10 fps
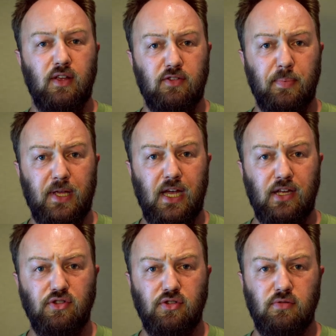Here's a
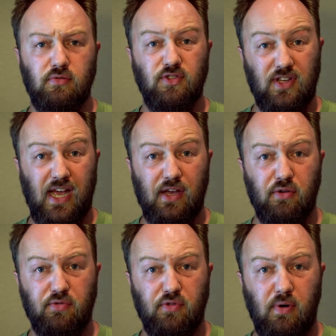pH scale
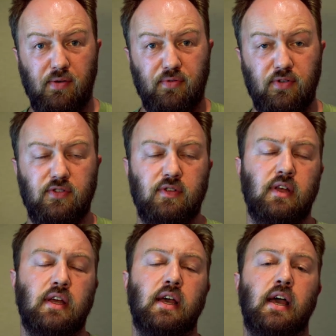for reference.
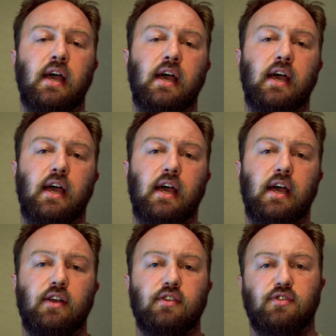
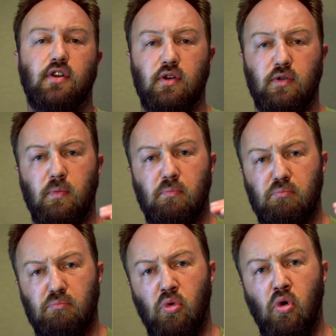So
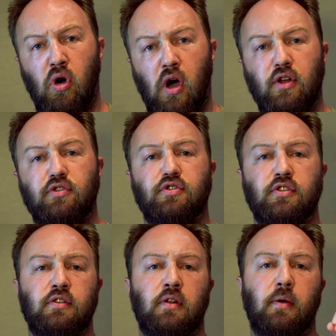more
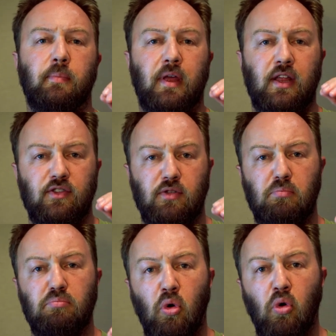hydrogen means
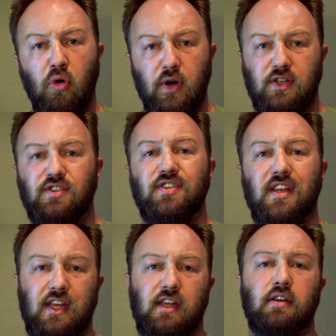more
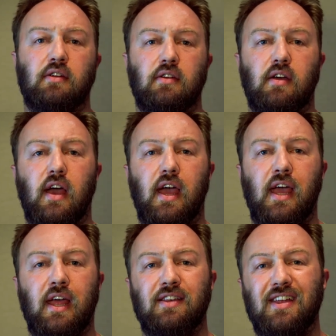acidic
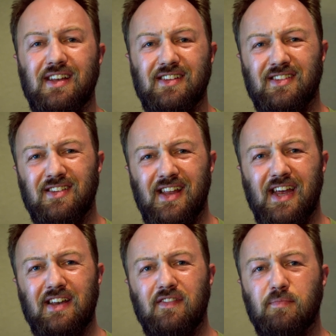and it is a
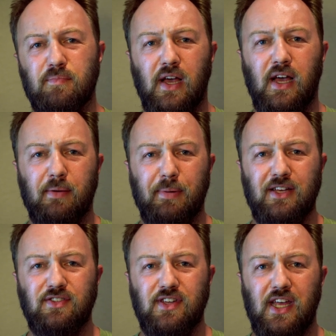negative uh,
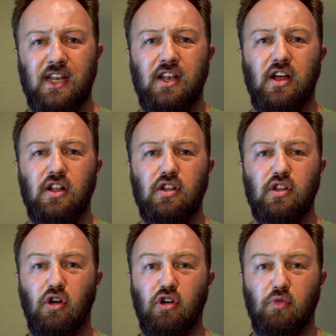base 10
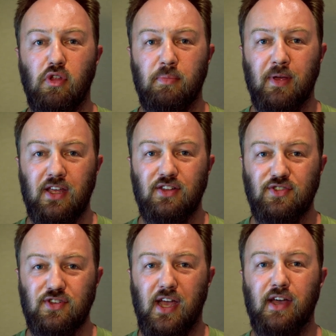logarithmic
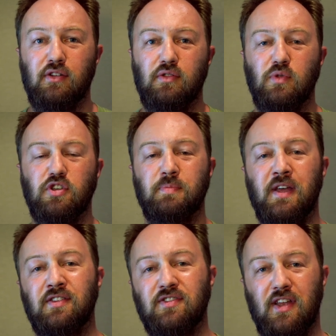scale, which
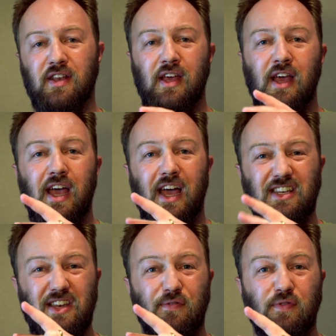means that a
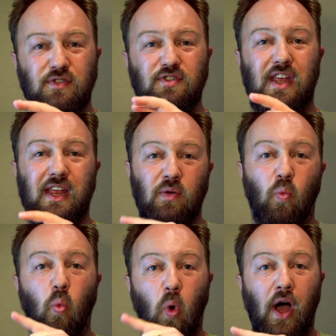difference
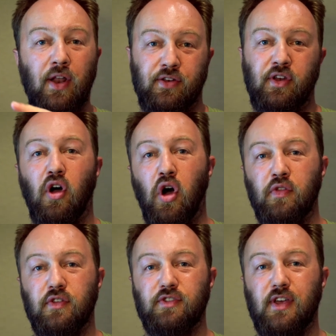in one
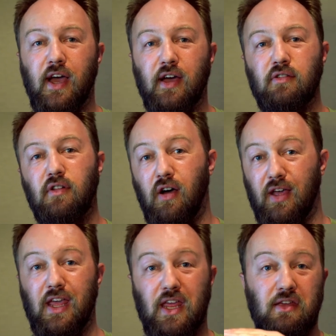on the scale,
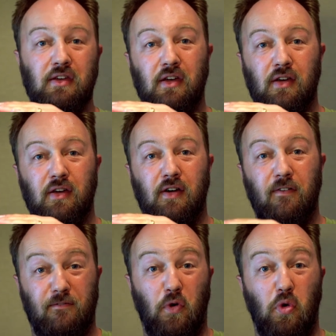i.e.
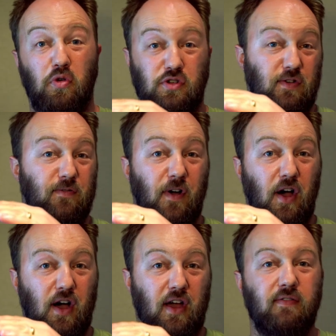four to
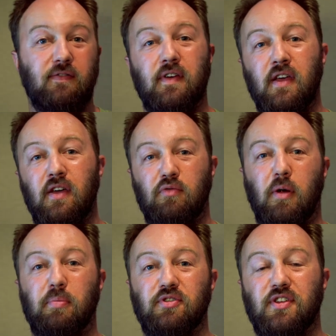five,
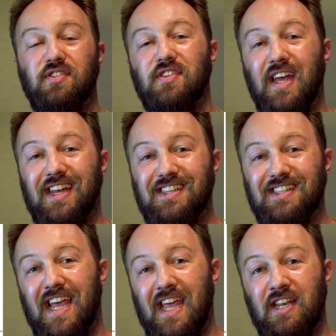represents a
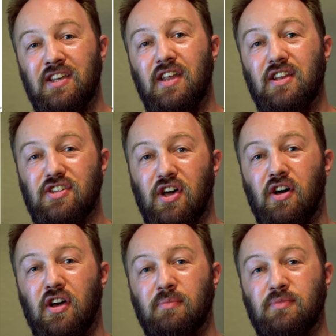10
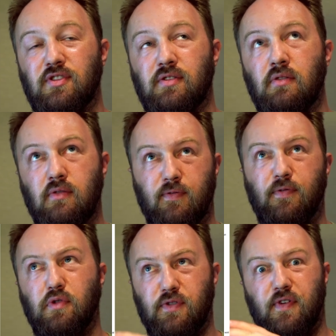times
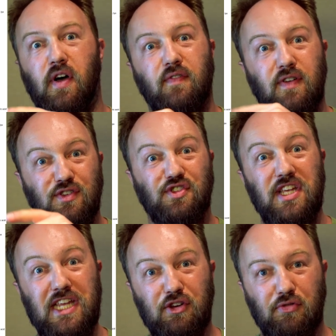four to five
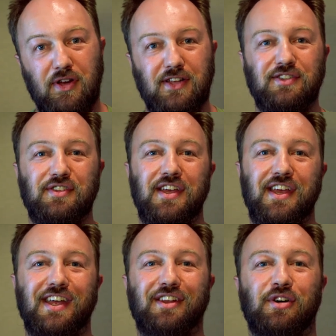decrease
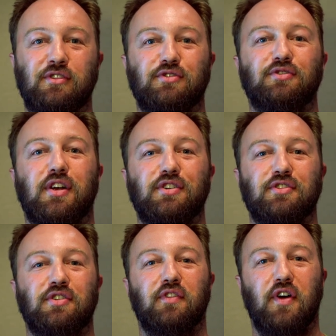in
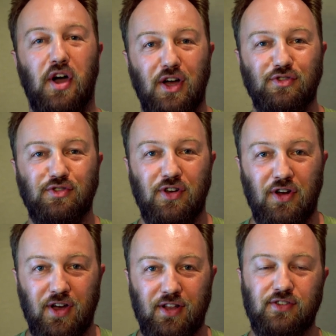concentration of hydrogen
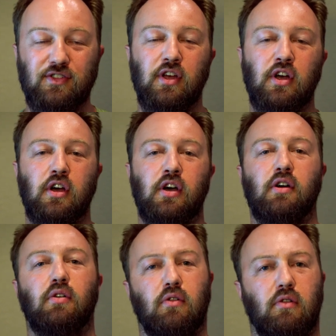ions
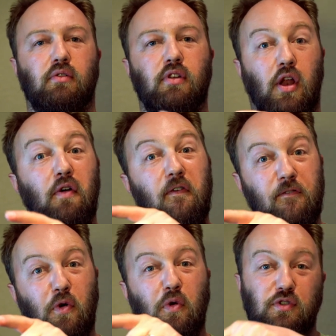or you know
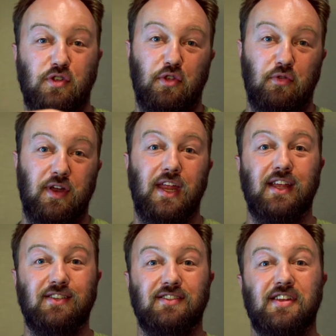four to three
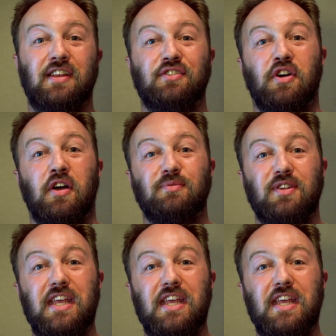is a 10 times